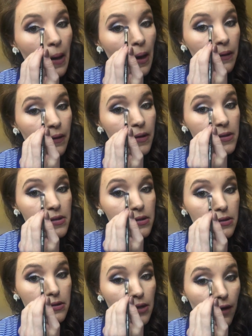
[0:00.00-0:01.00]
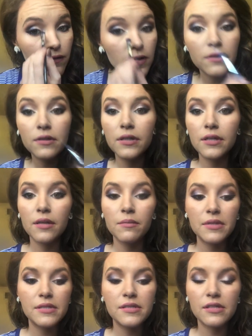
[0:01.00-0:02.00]
And this definitely can
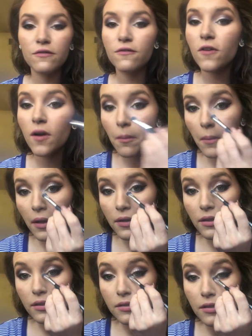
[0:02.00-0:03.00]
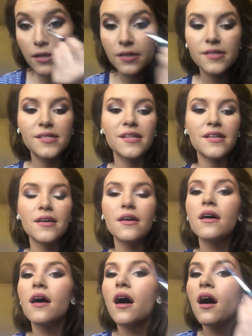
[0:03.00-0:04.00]
be seen from a distance,
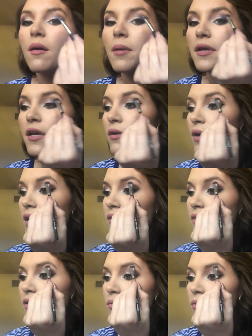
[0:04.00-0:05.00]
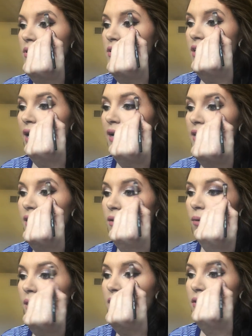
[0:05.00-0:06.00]
and go kind of like really tight,
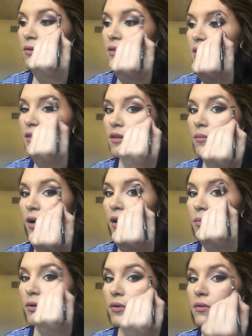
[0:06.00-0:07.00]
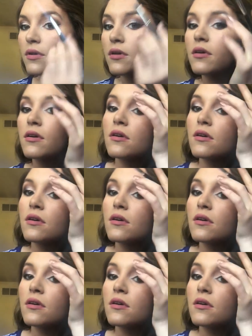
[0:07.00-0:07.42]
like right underneath the brow bone.